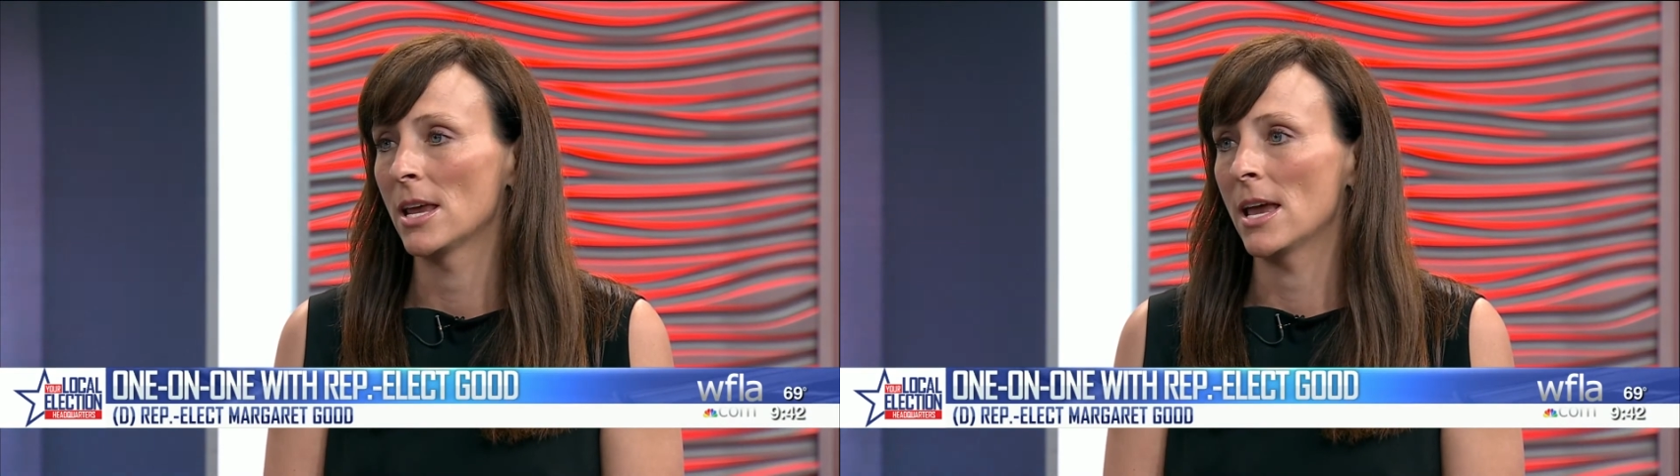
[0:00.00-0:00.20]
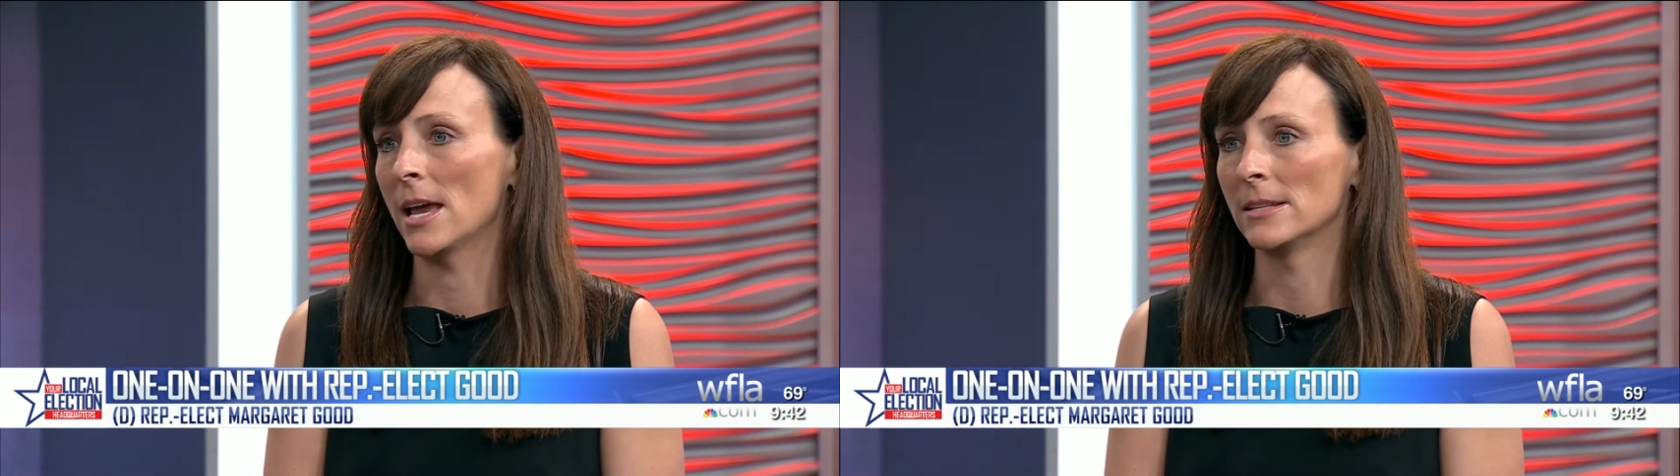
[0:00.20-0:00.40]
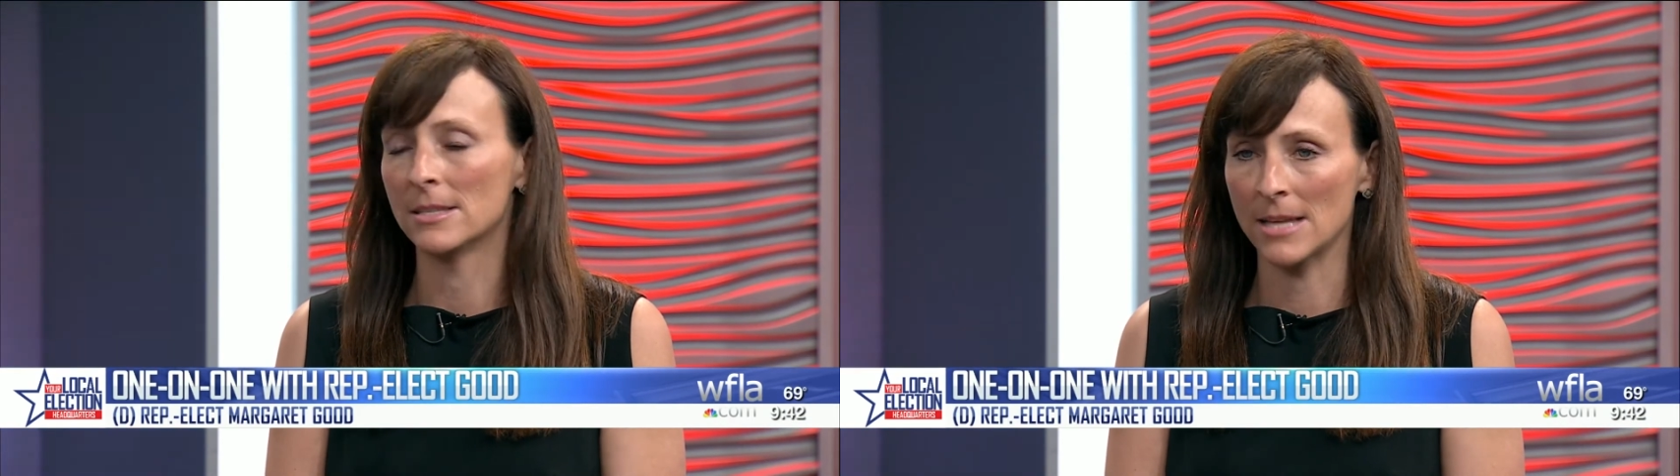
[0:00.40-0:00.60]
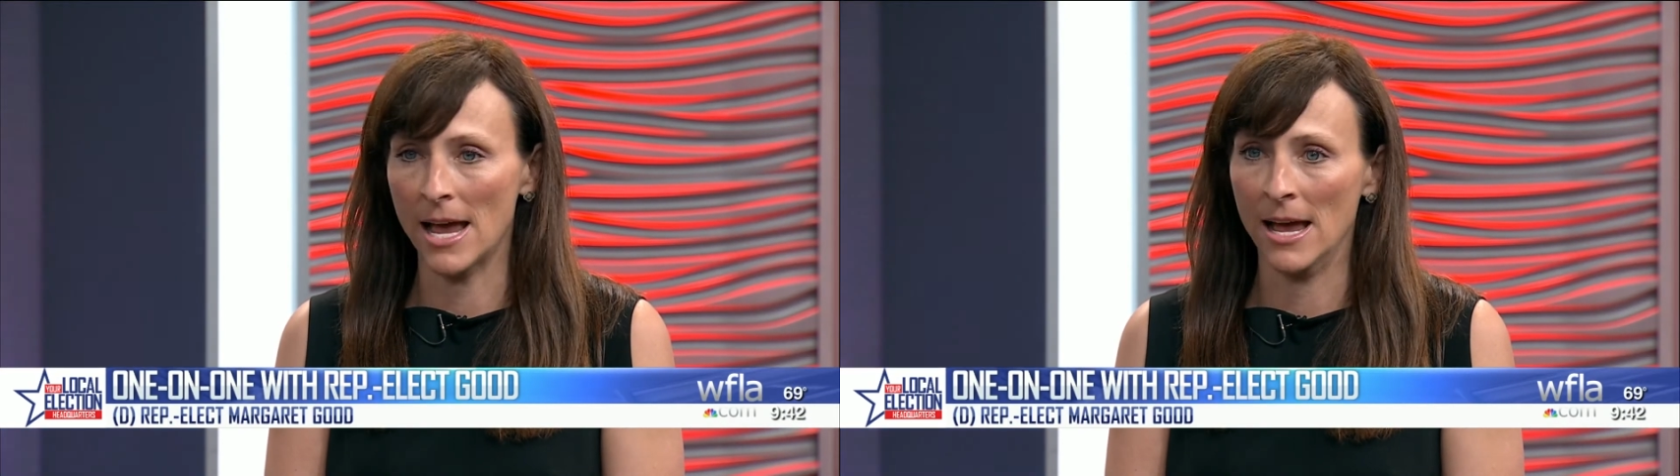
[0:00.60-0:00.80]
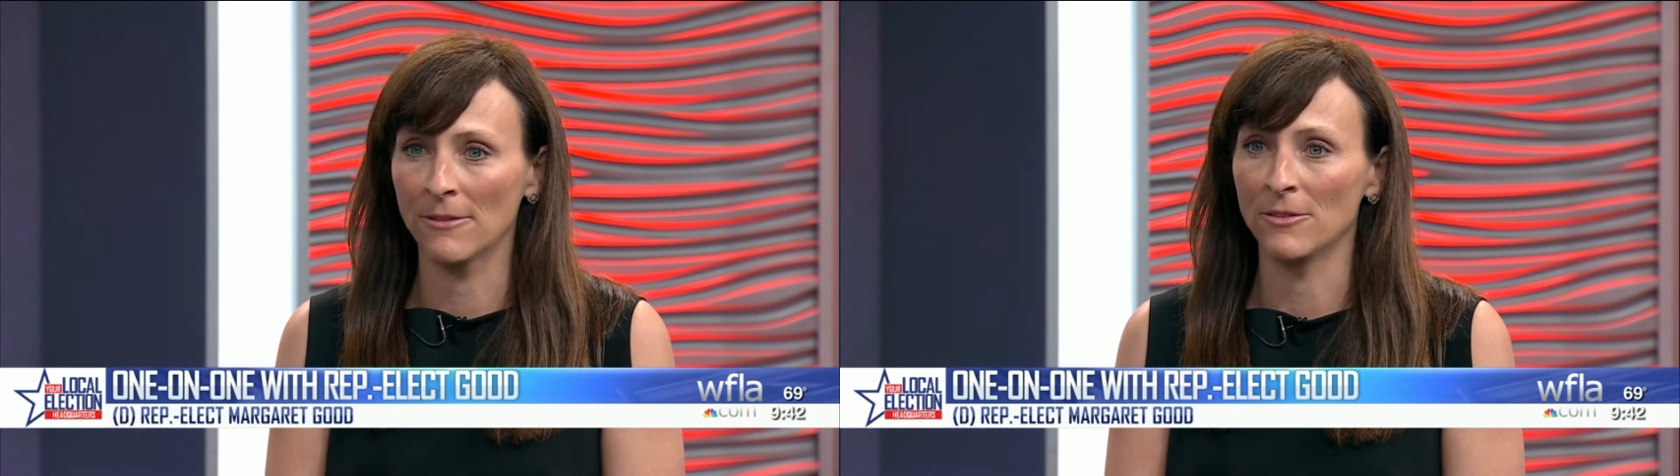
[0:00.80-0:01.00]
and
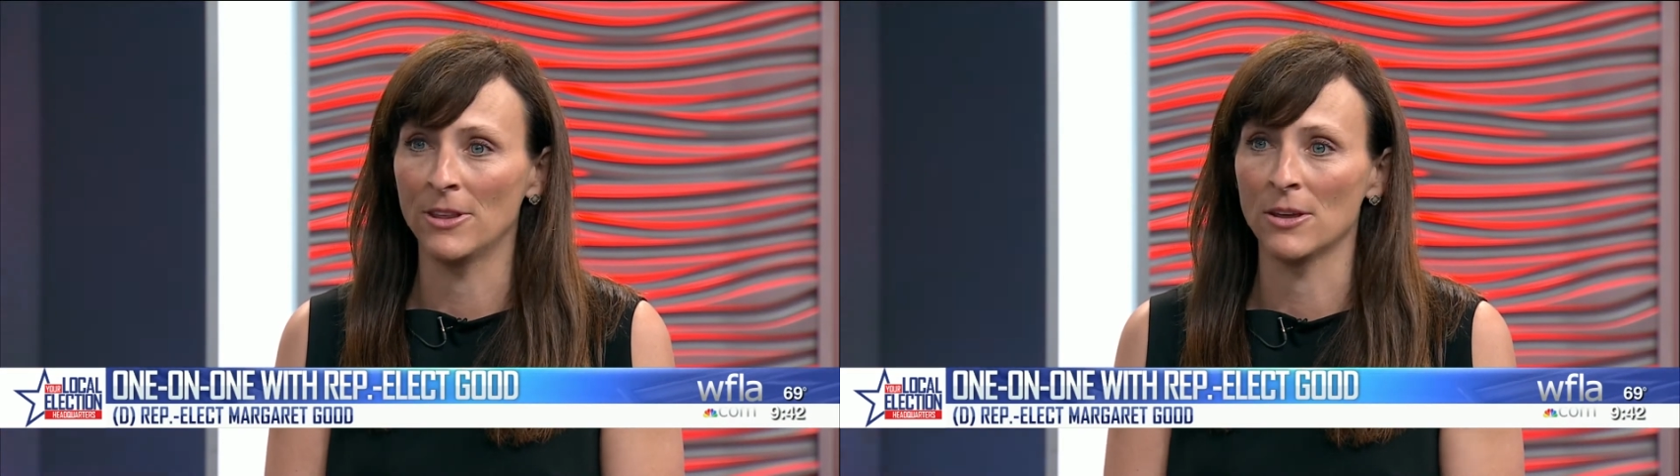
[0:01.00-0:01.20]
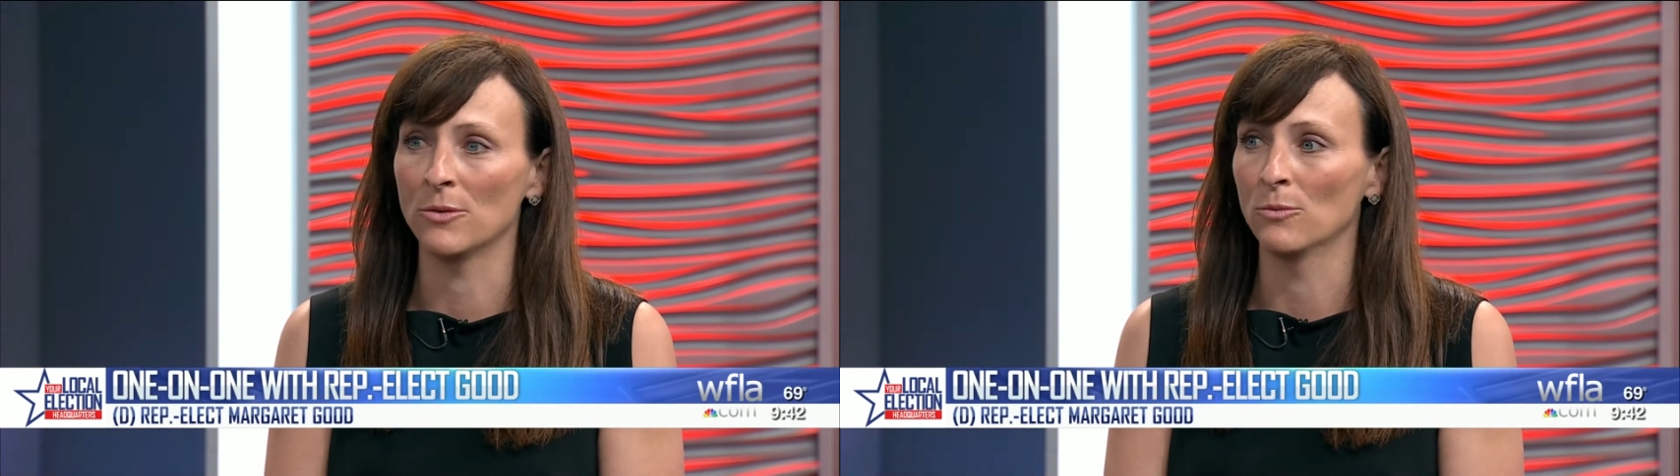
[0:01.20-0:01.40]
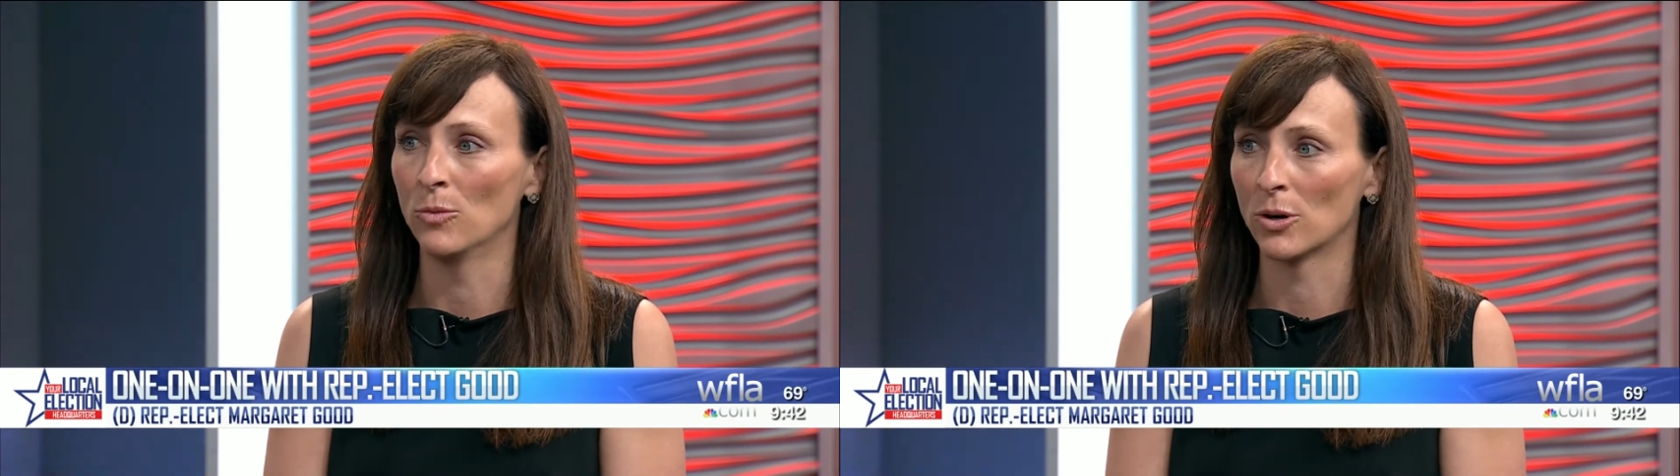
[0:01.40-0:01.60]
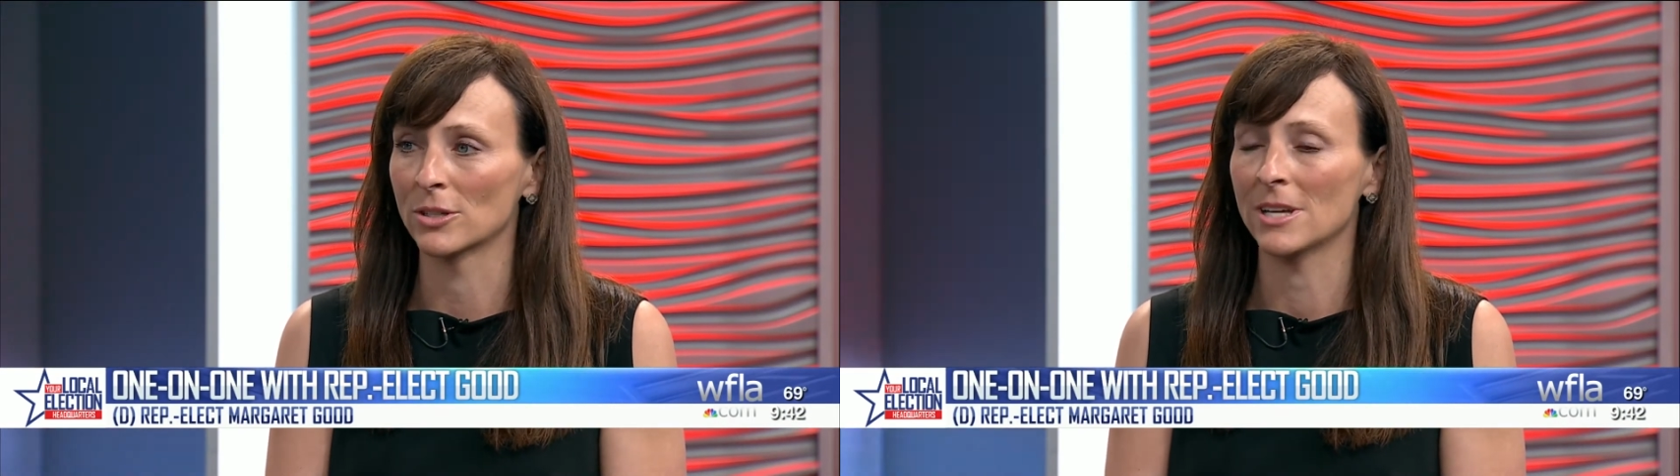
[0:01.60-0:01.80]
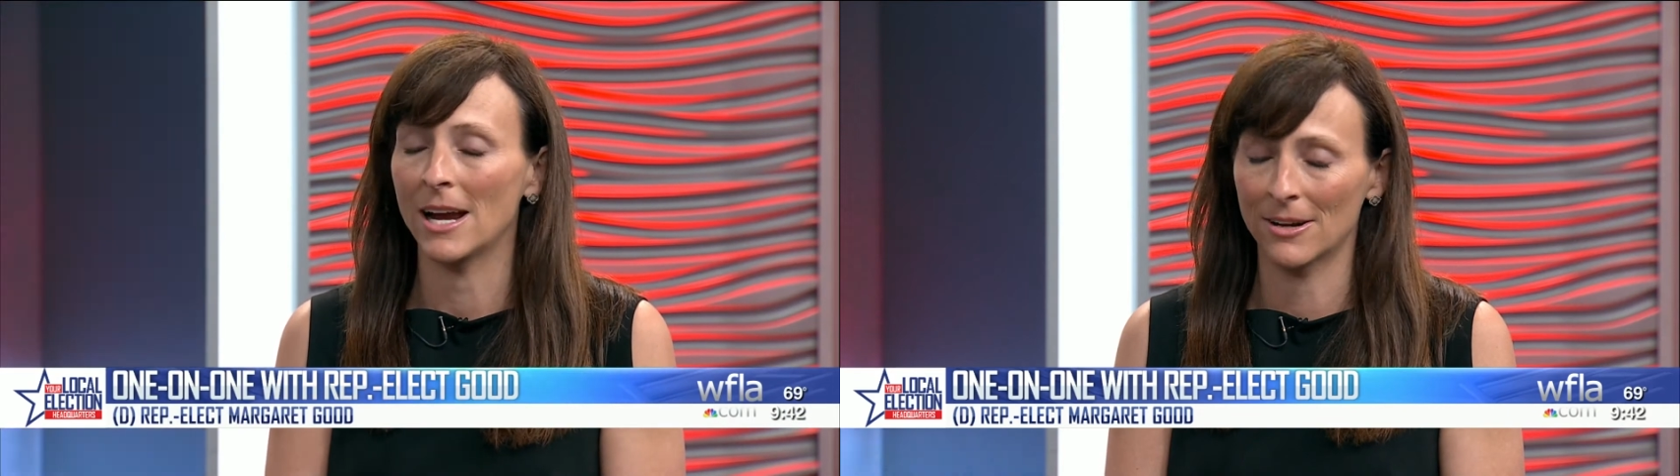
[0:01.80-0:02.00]
staff that
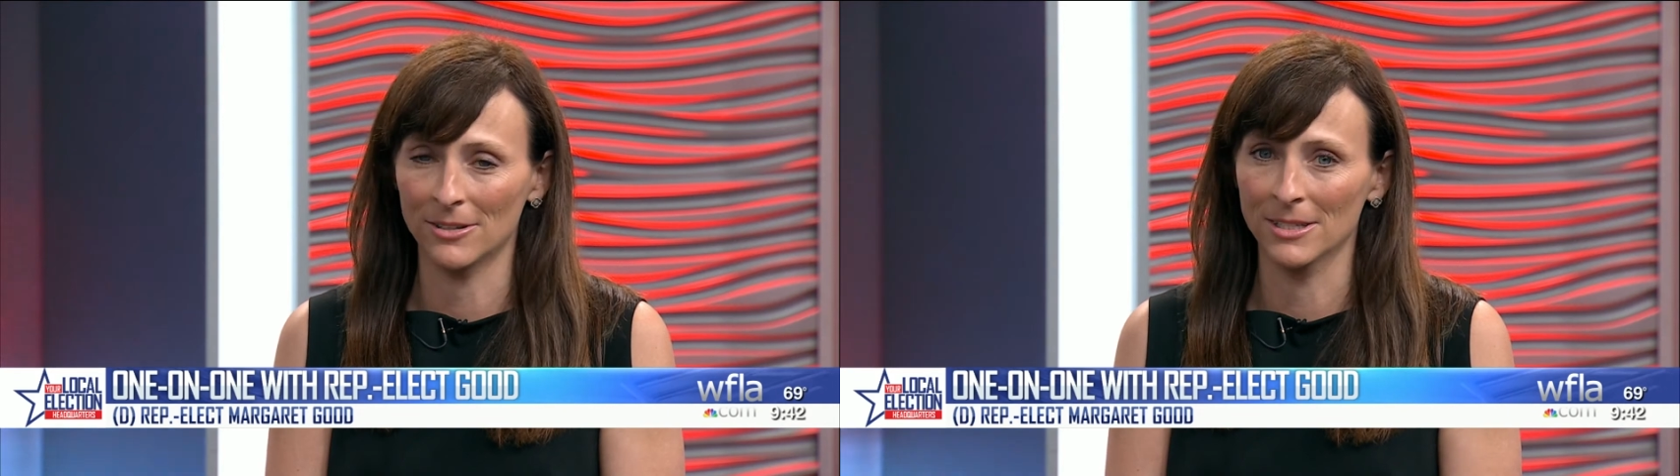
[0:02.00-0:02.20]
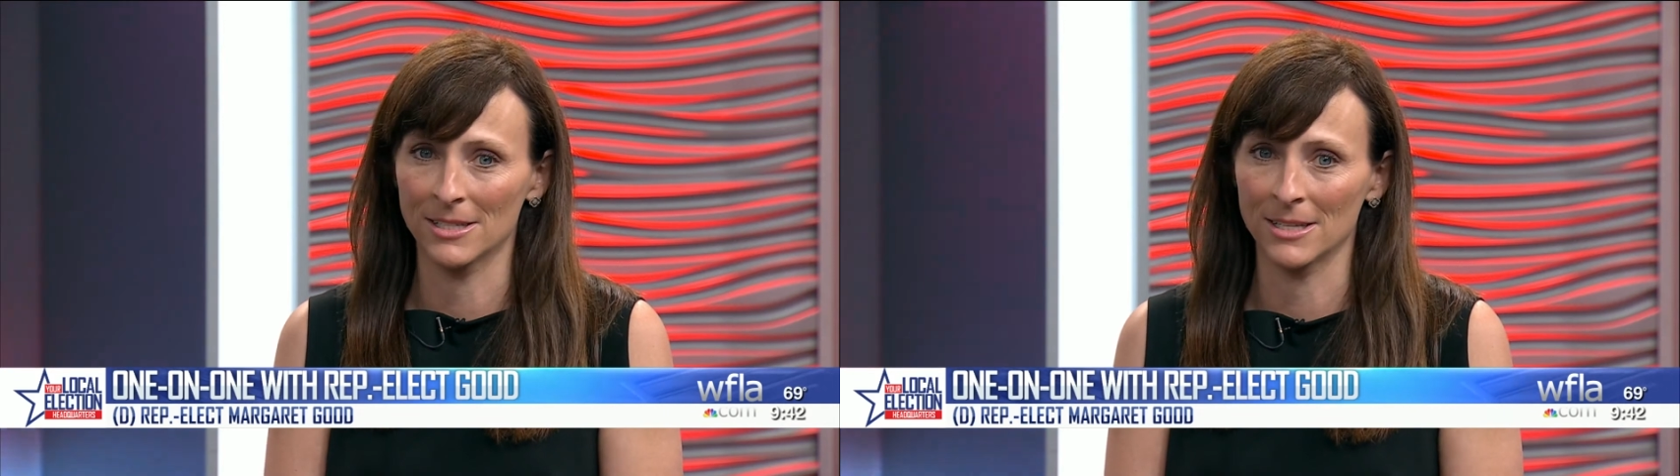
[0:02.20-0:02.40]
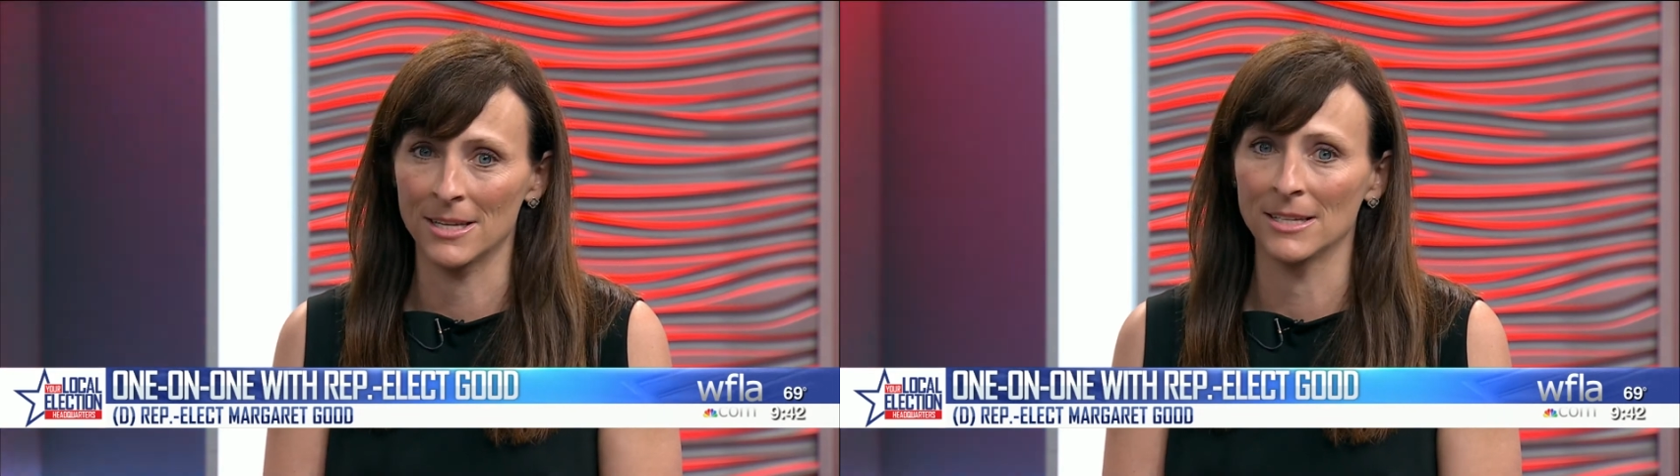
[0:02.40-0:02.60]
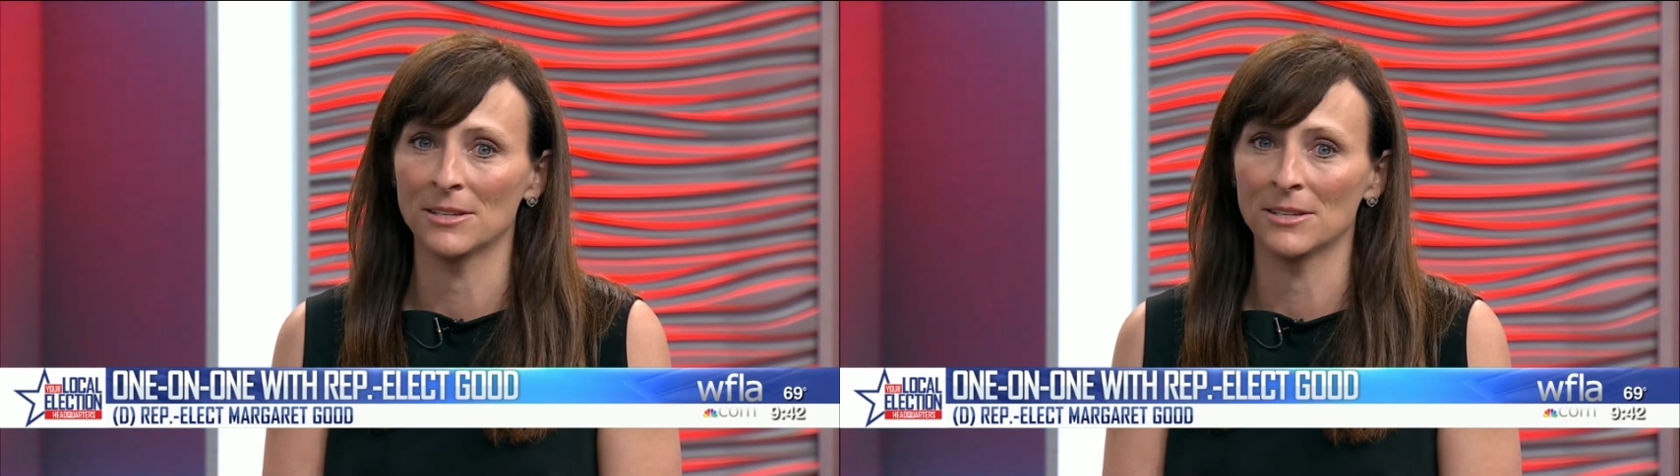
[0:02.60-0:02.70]
worked tirelessly